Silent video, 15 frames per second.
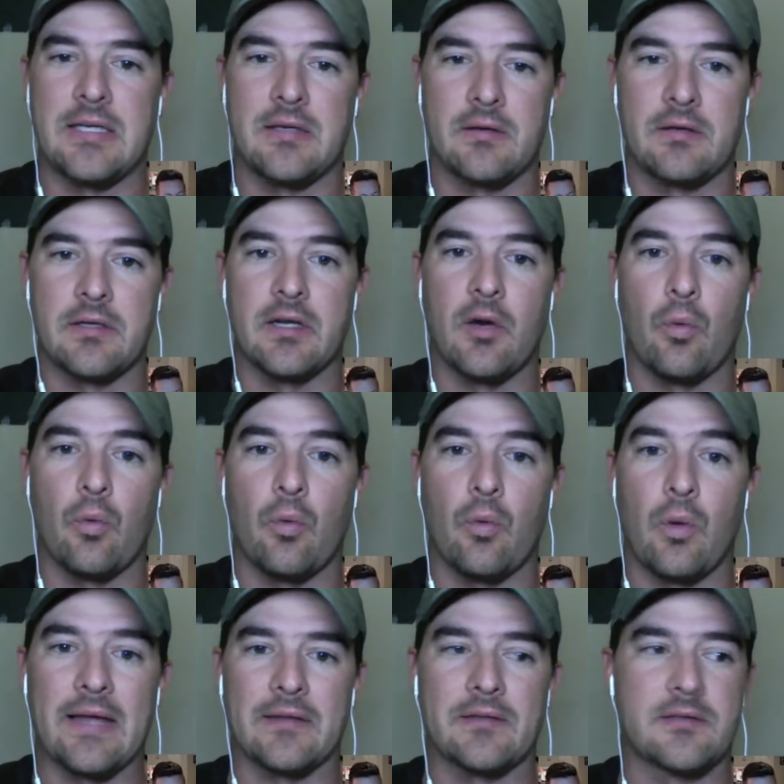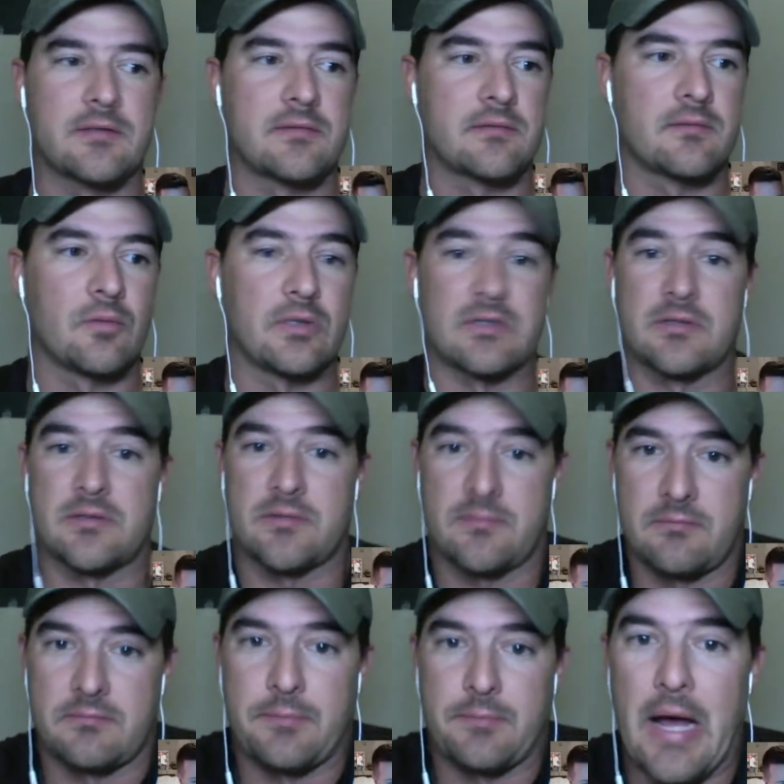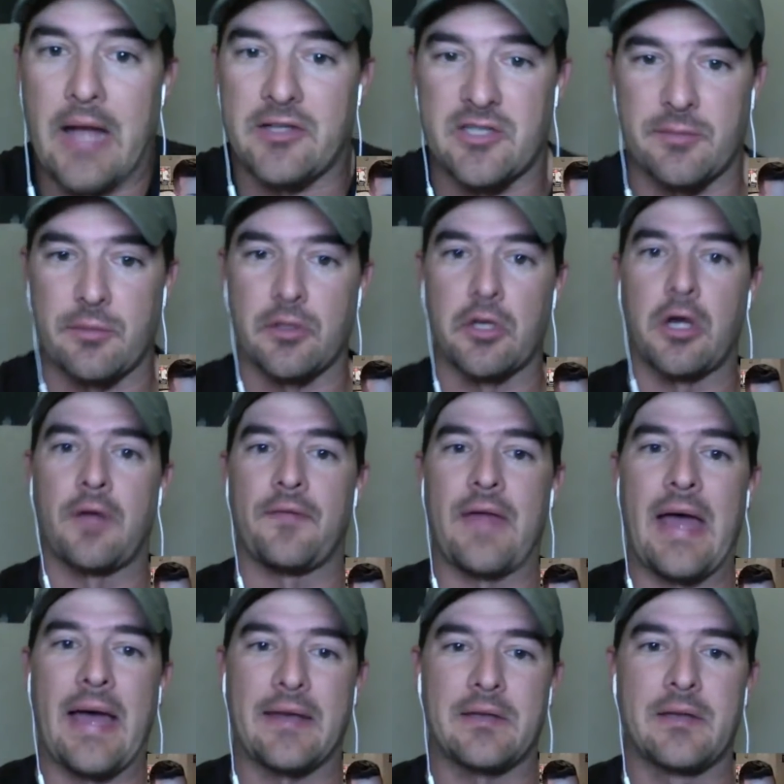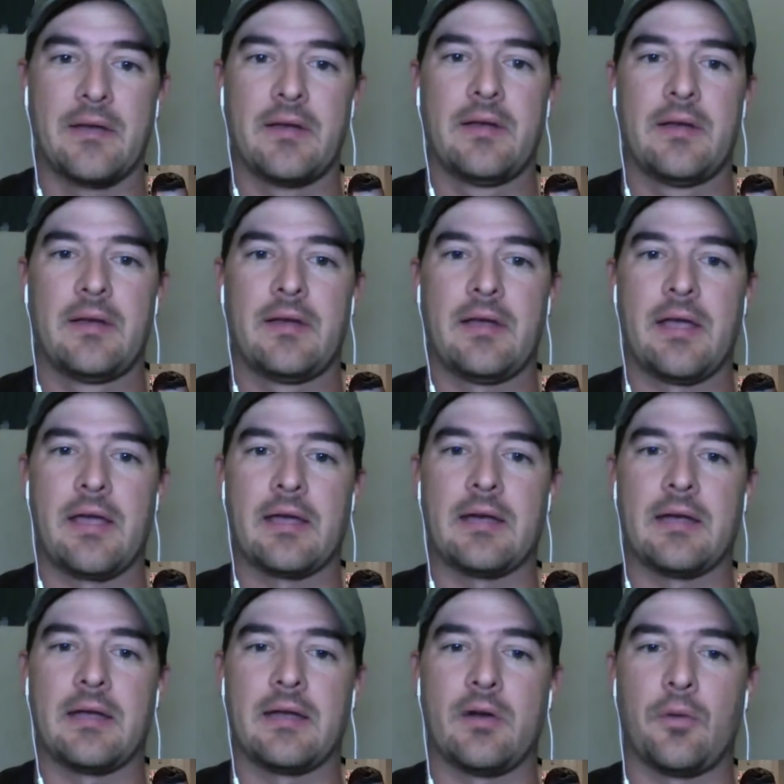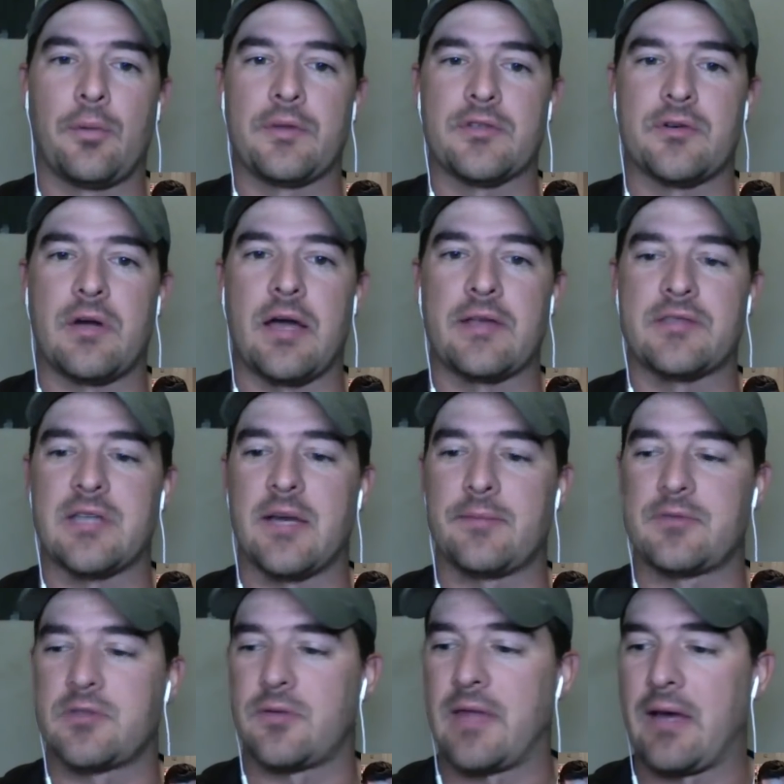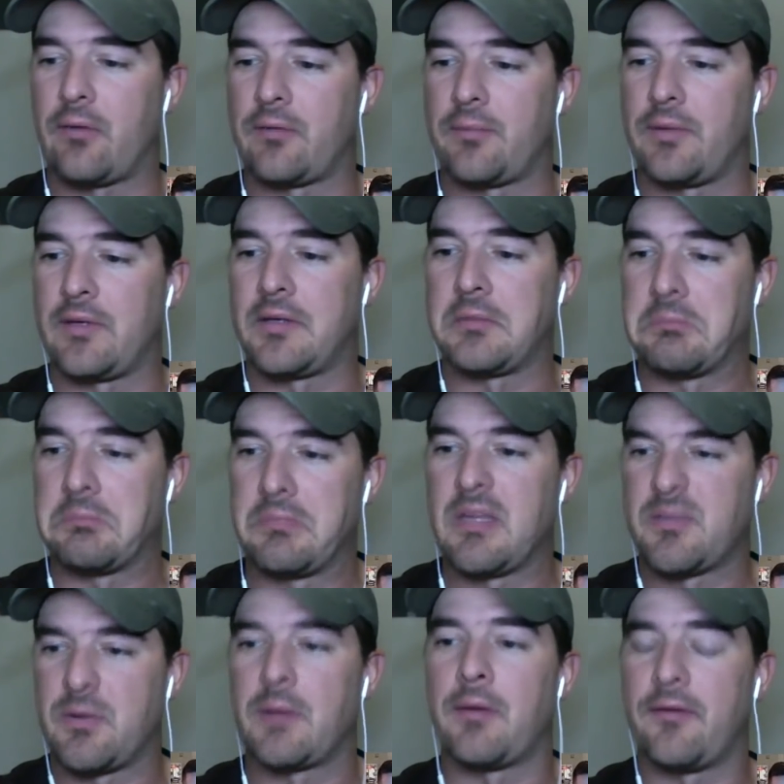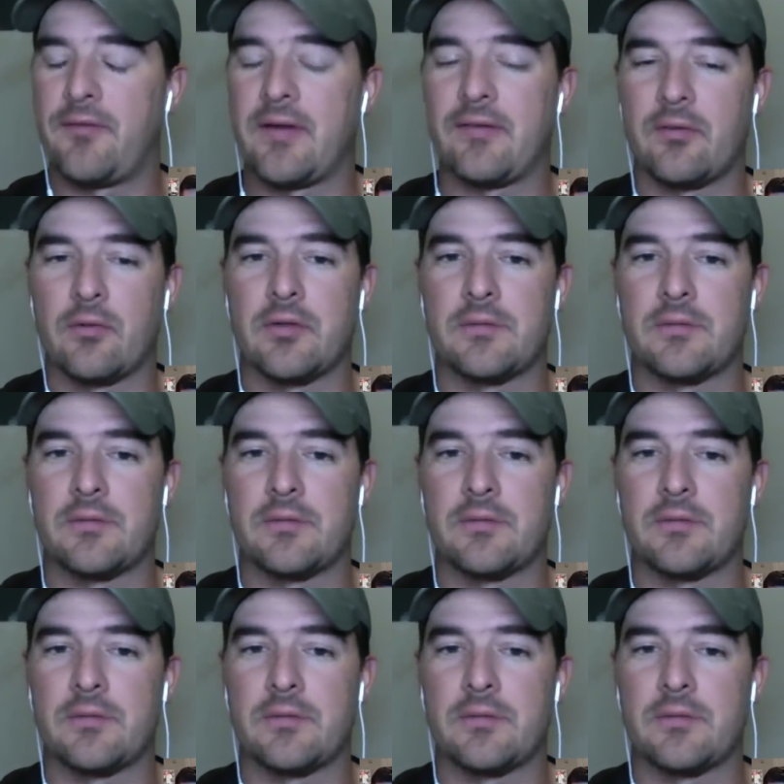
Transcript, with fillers: you know what that's what's possible on that, and it, it opens their eyes up. So that would be that's probably my favorite one.